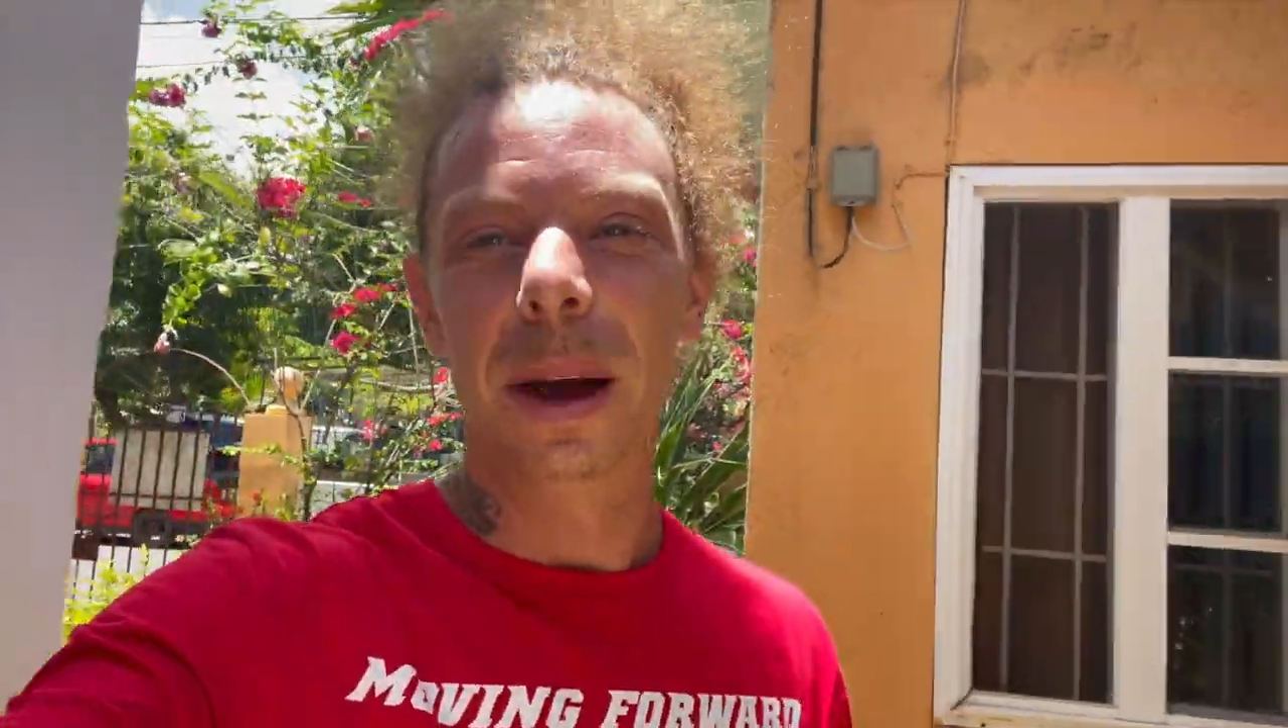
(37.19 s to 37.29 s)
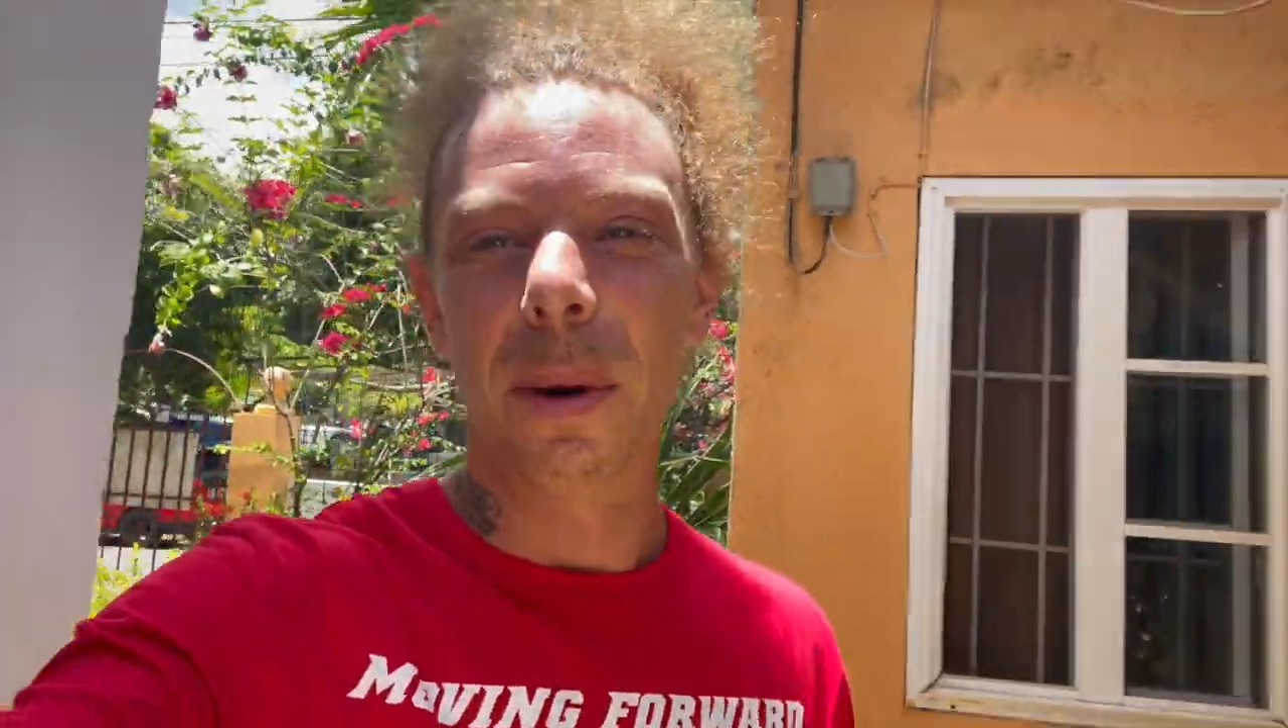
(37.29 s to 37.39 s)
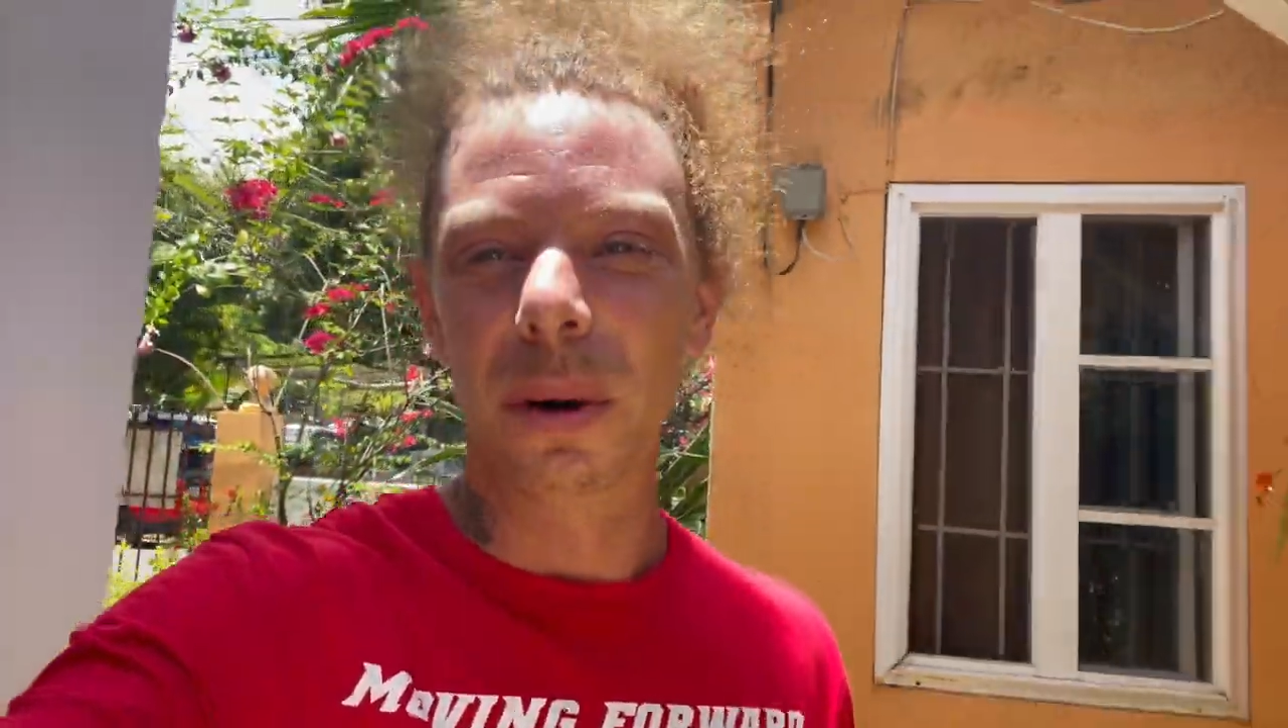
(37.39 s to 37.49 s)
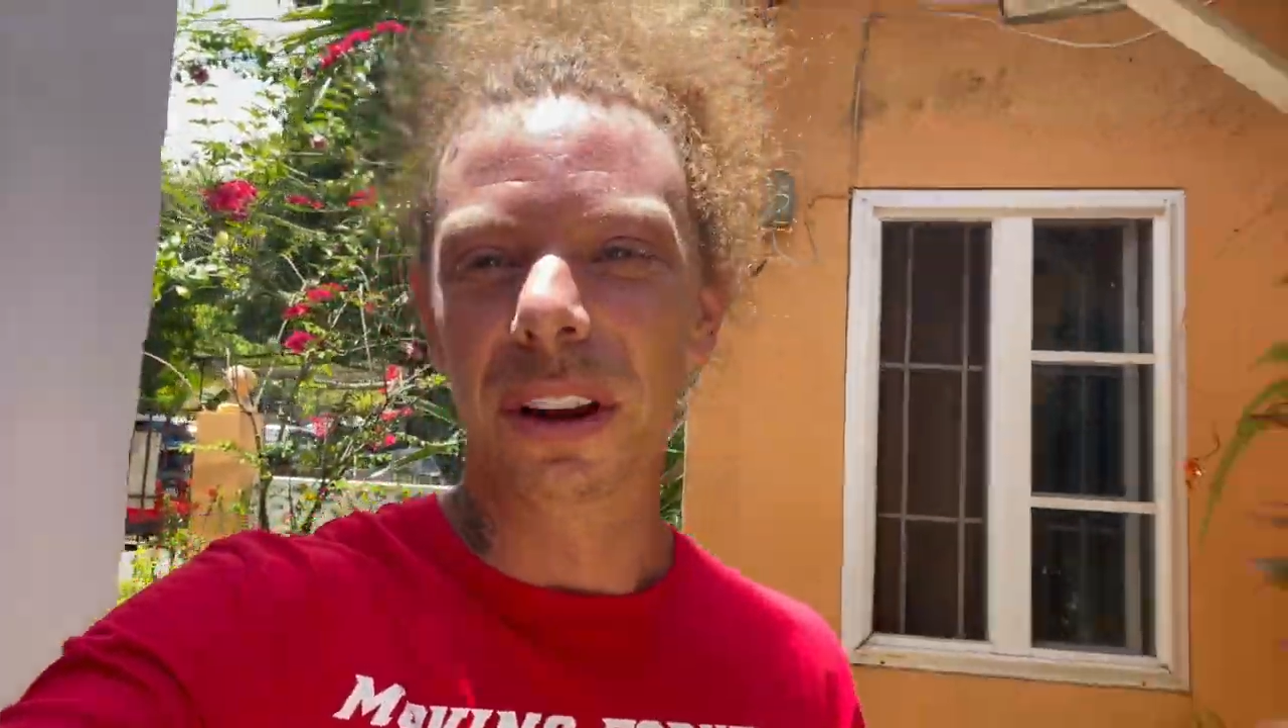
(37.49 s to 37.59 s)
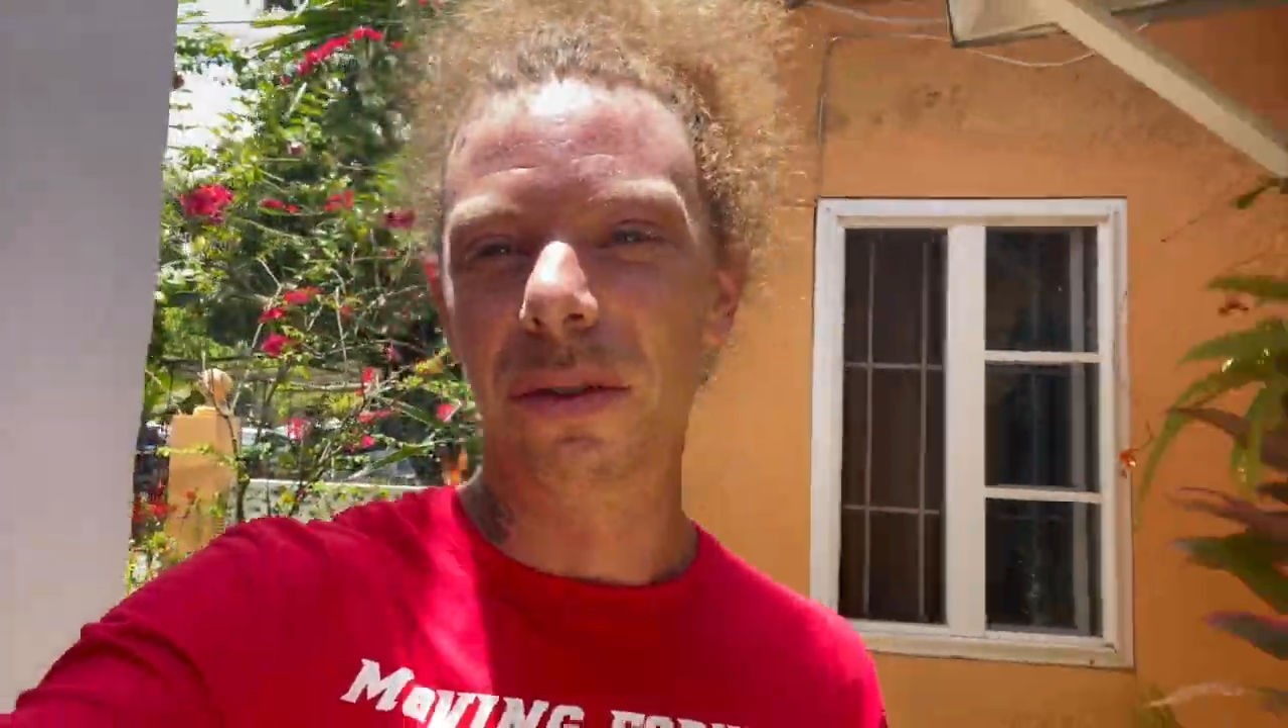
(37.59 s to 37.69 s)

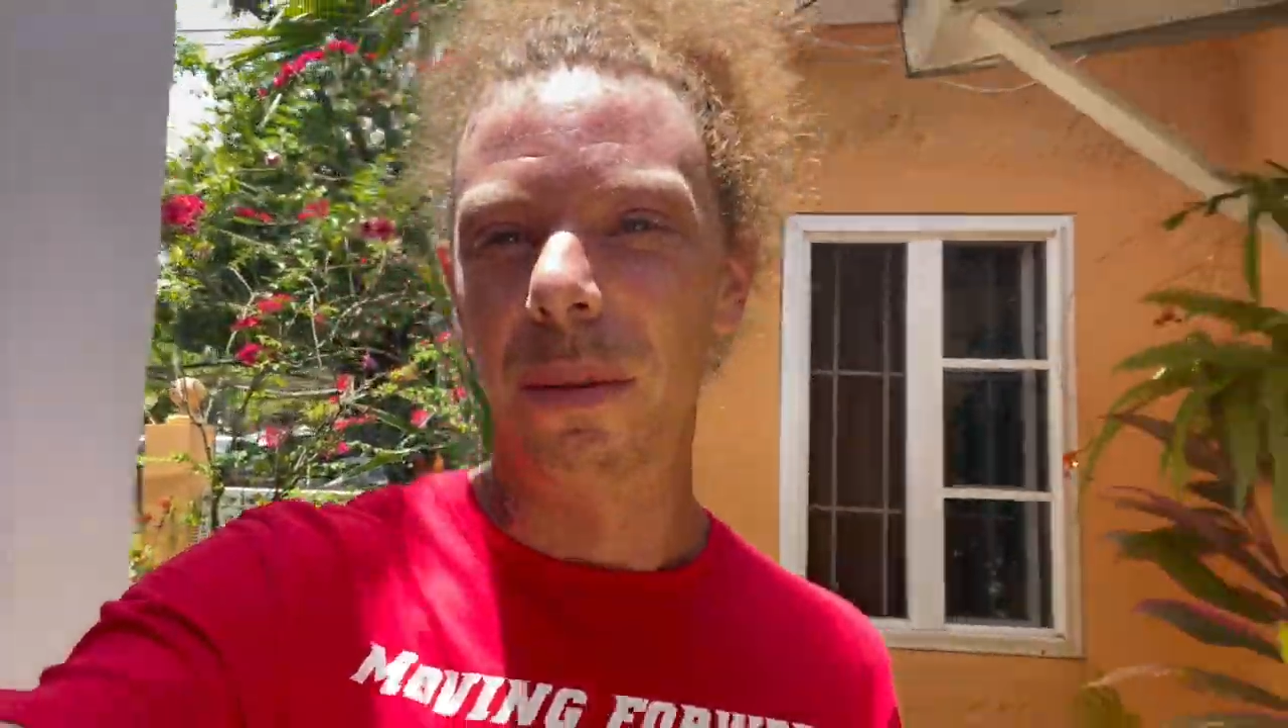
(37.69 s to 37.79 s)
about this